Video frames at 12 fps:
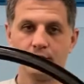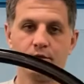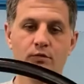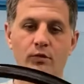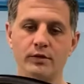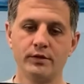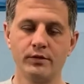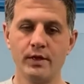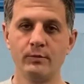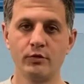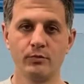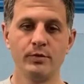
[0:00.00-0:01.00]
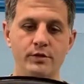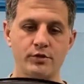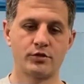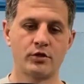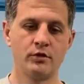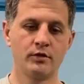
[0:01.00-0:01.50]
you want the rim to be
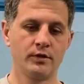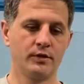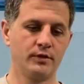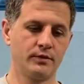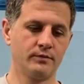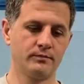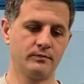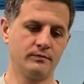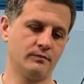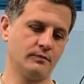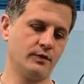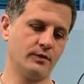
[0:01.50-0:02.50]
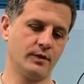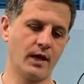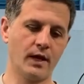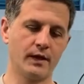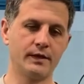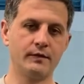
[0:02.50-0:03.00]
strong,
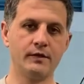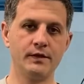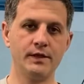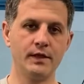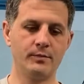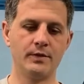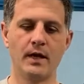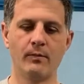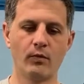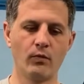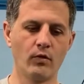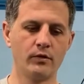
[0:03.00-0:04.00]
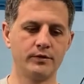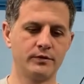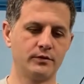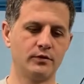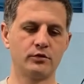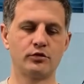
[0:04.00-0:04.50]
relatively deep, double walled.
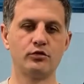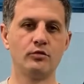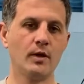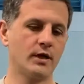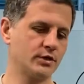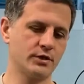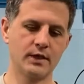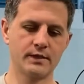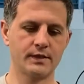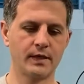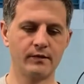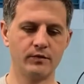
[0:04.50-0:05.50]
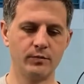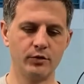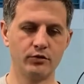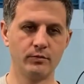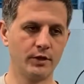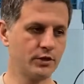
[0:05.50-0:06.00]
Not too much, doesn't have to be
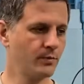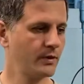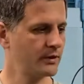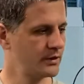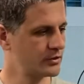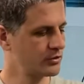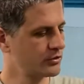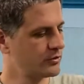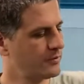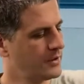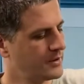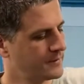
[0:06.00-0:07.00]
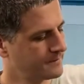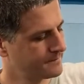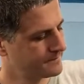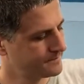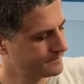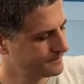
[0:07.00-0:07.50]
too much, but it shouldn't be
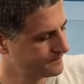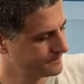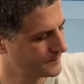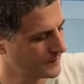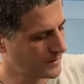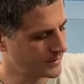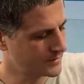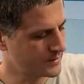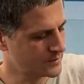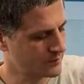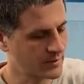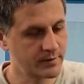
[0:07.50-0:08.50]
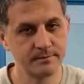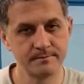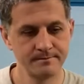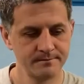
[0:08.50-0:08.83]
like this one.